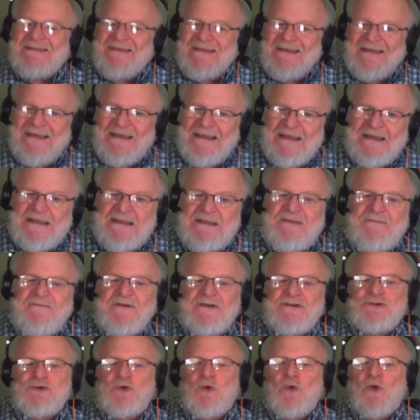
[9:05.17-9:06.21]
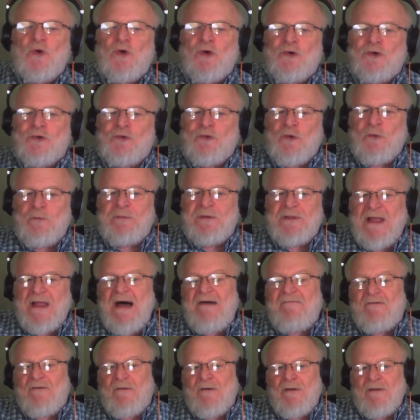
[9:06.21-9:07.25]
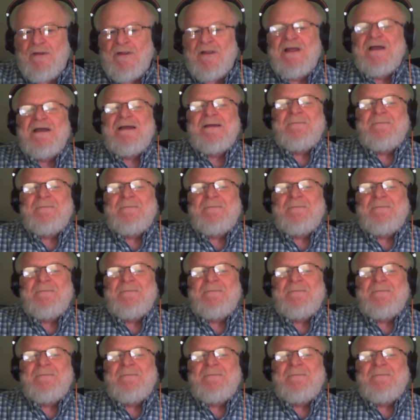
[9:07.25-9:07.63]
the individual or group level,